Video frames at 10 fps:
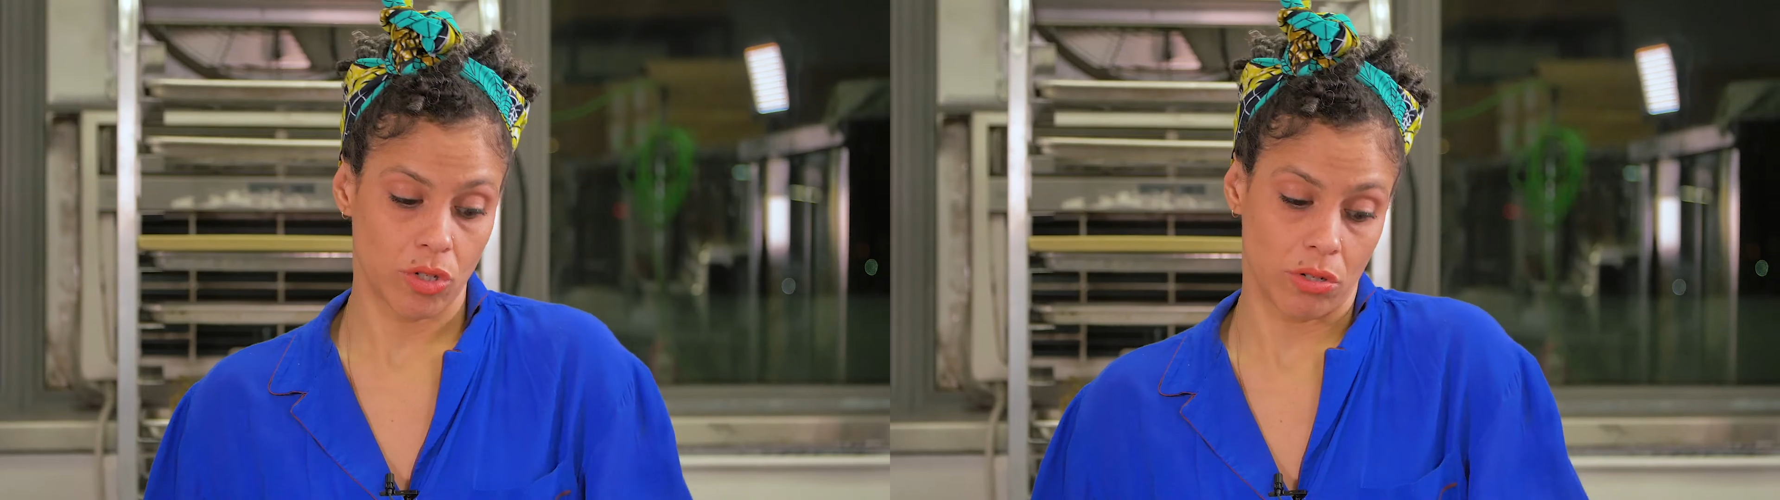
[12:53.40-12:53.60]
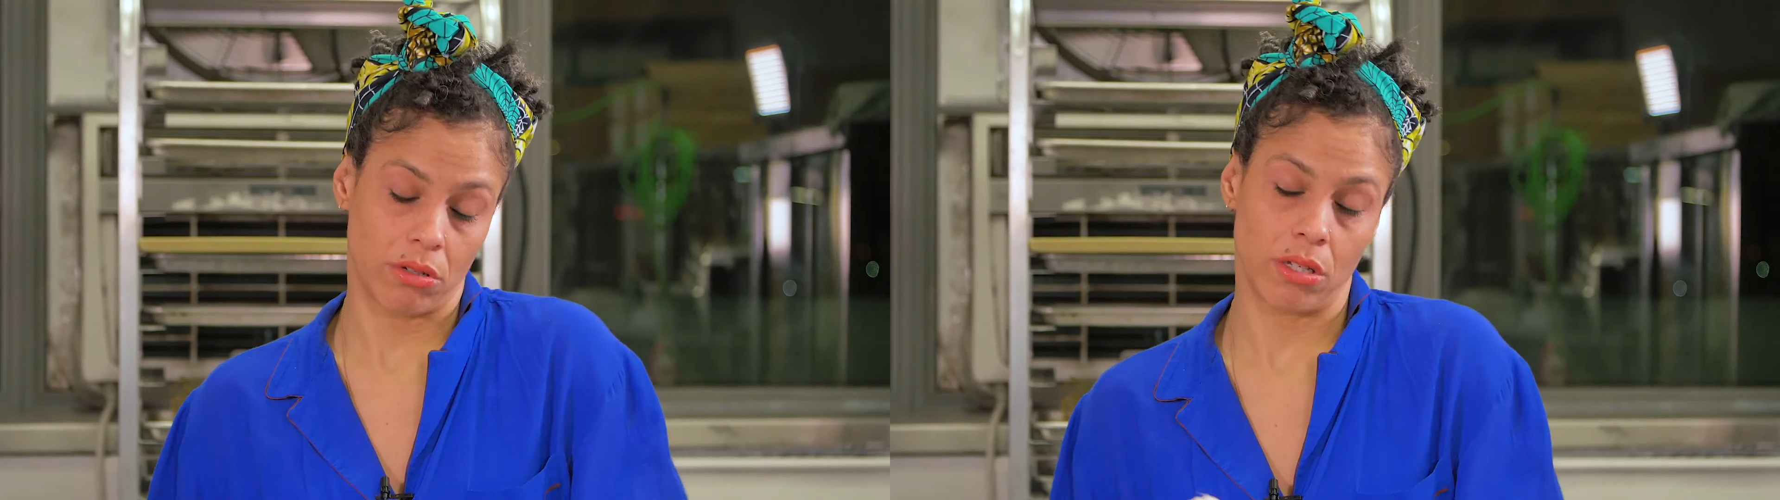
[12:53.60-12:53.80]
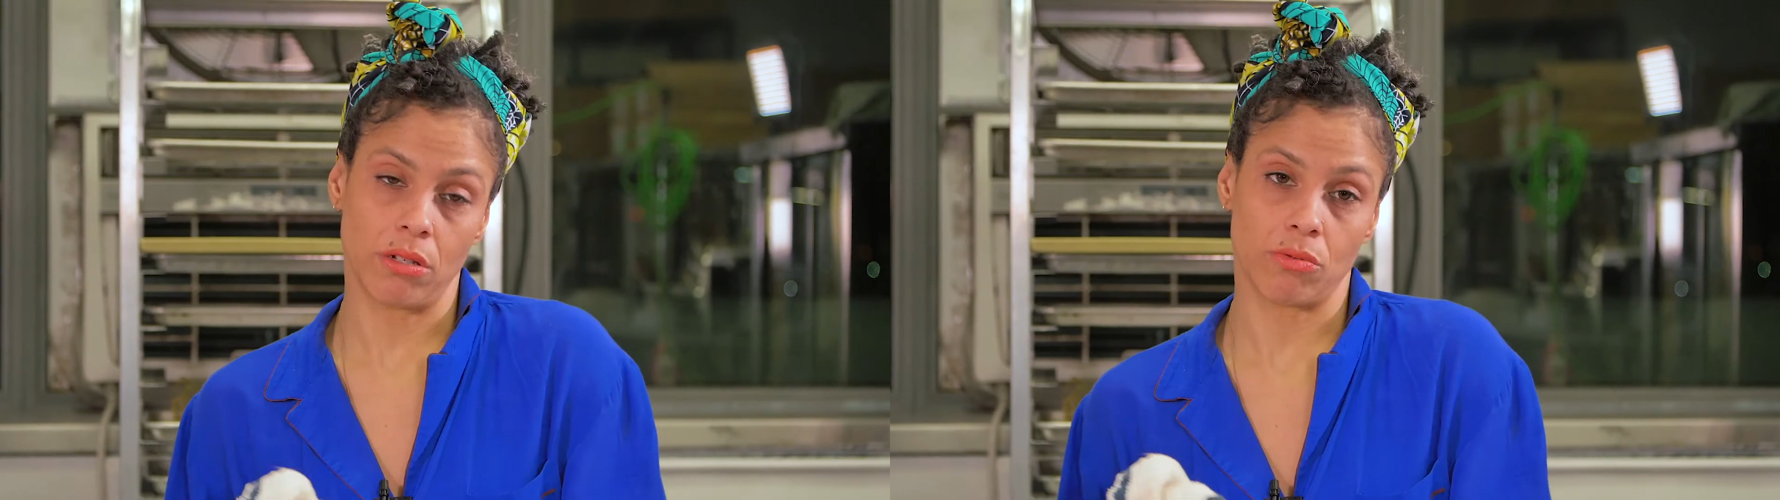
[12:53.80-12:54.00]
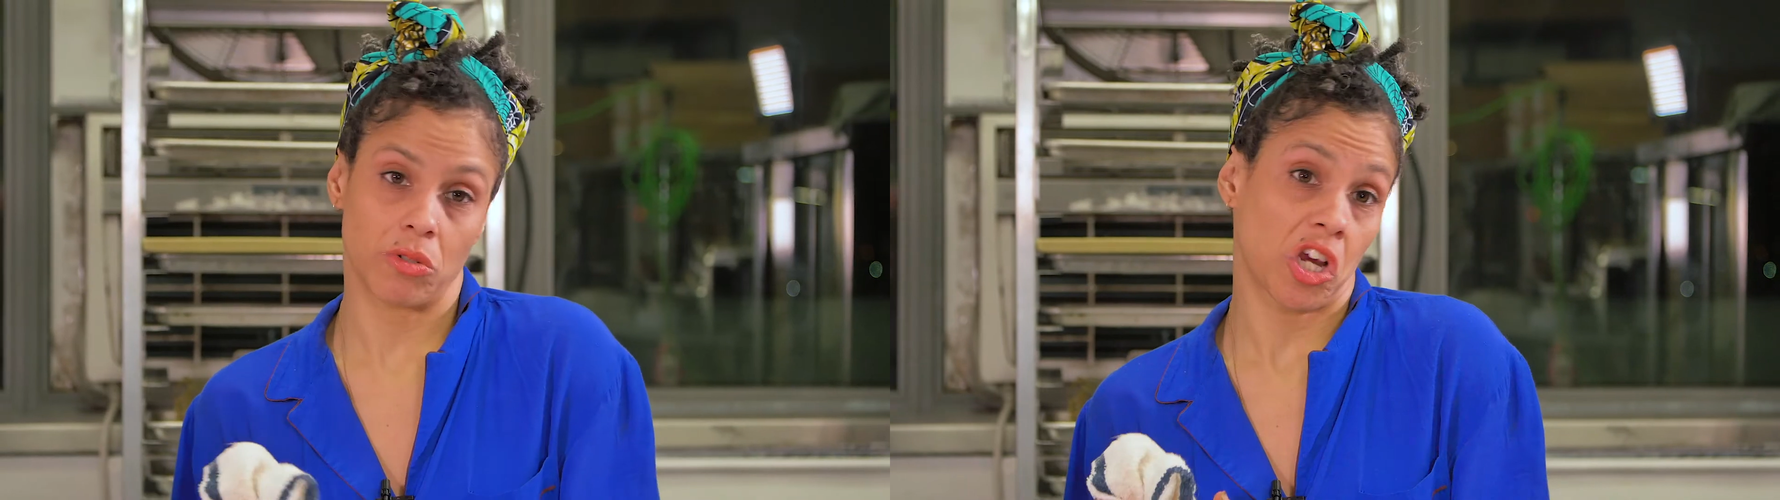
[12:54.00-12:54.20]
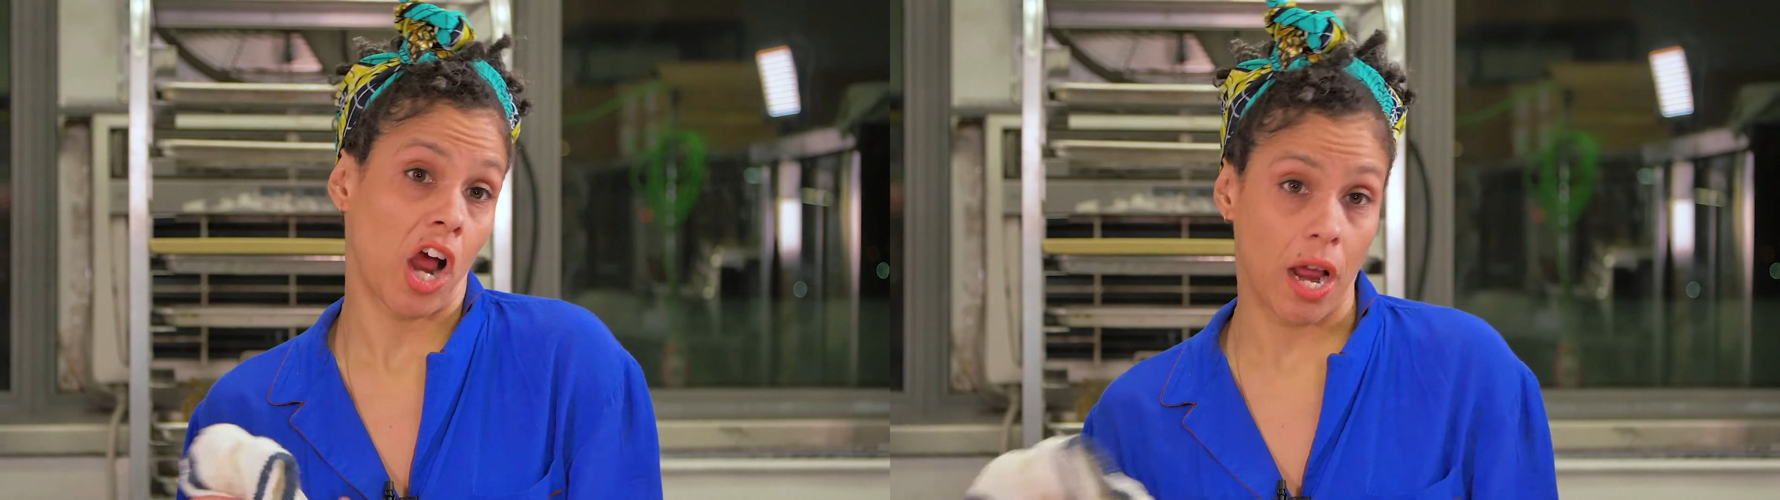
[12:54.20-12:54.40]
cookies,
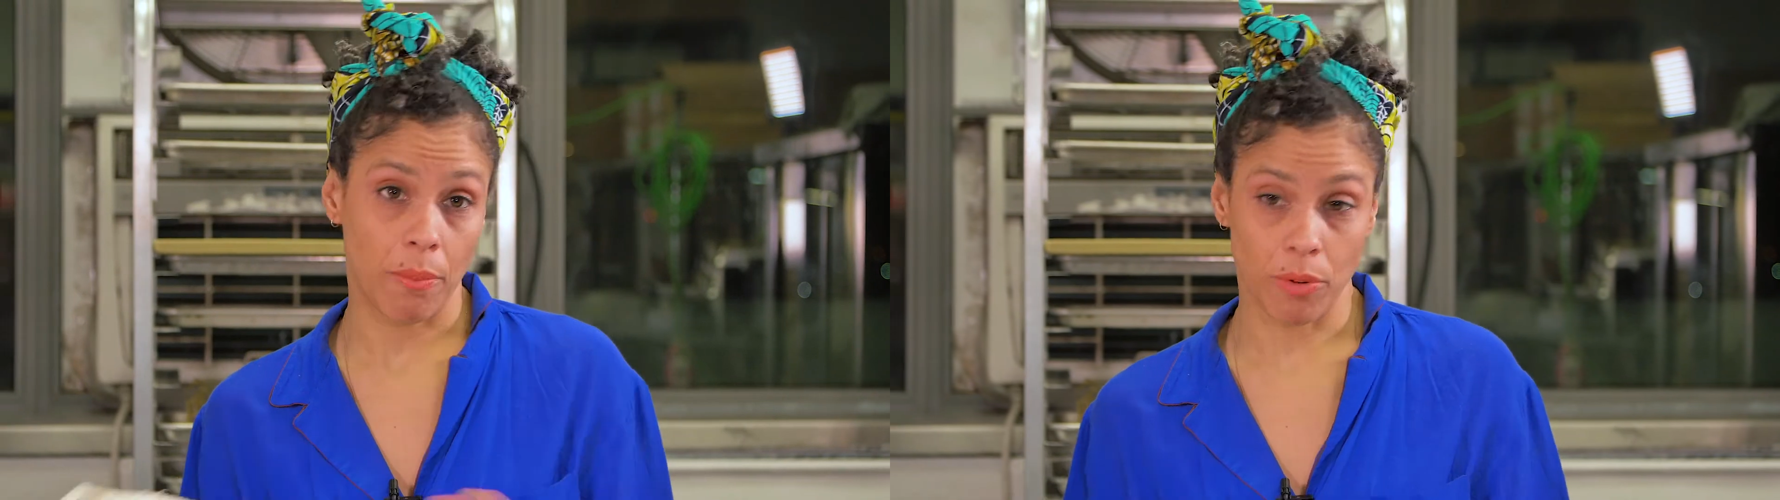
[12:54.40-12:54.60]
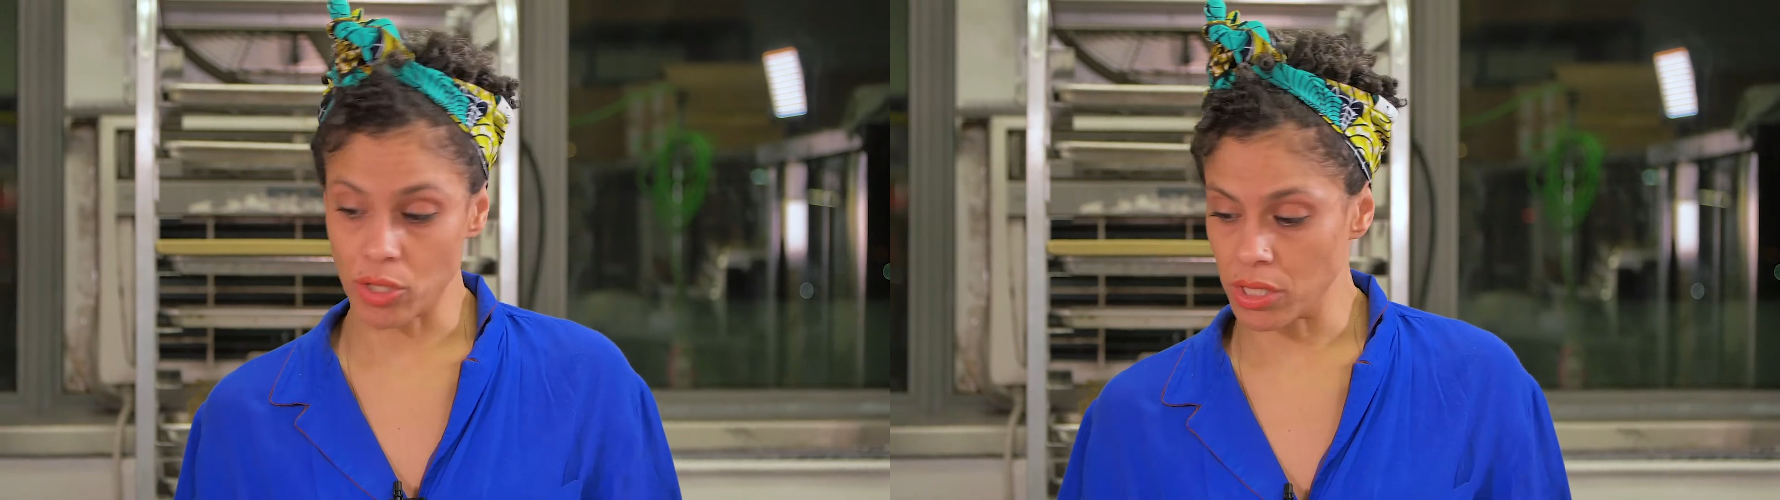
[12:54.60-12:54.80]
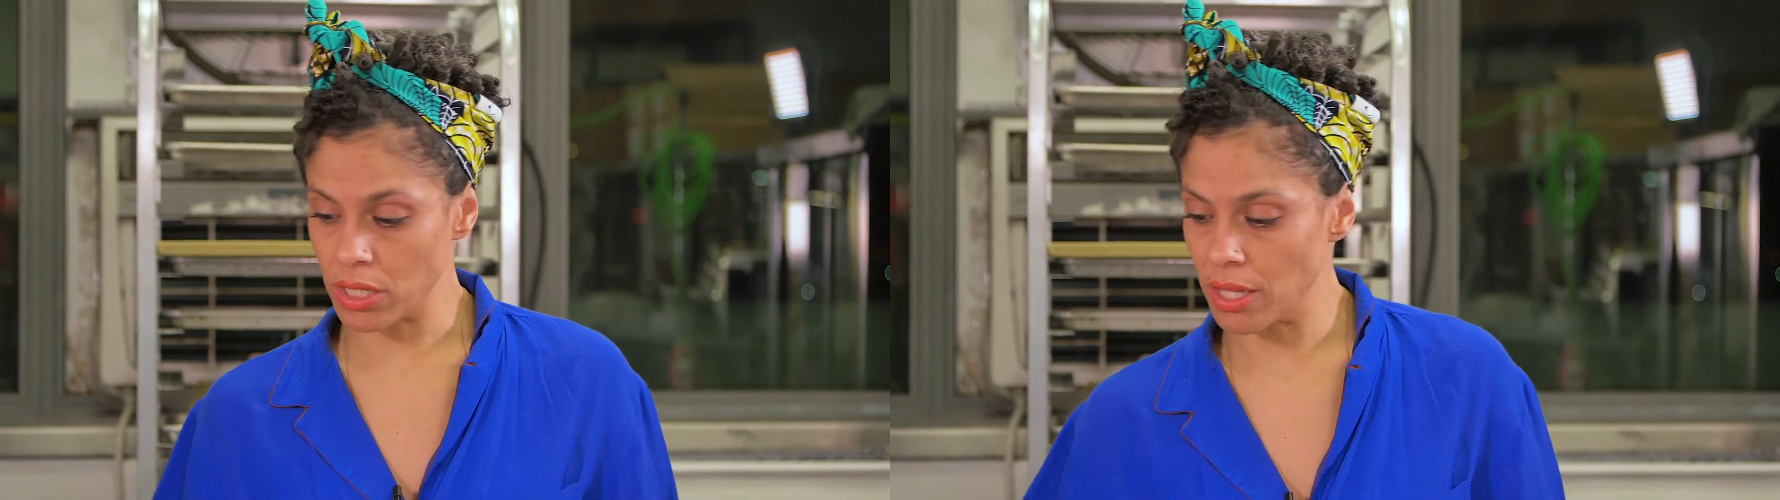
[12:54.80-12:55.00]
which I personally